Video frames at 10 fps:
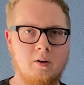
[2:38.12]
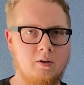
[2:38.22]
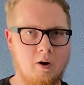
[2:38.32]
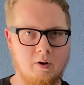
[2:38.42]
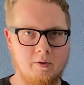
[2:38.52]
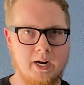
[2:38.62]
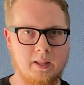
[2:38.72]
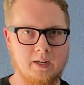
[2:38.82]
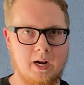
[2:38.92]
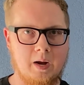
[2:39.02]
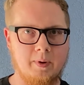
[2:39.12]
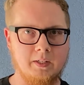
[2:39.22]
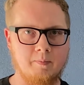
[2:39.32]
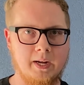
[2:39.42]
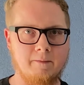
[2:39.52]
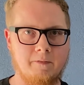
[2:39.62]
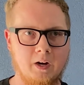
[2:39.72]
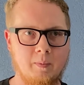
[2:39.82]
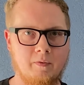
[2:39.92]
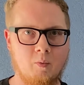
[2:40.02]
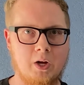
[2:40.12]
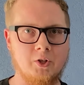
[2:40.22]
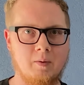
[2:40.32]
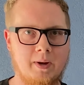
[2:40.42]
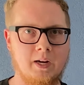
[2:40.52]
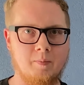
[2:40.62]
Don't go down in the comments making fun of me for watching a makeup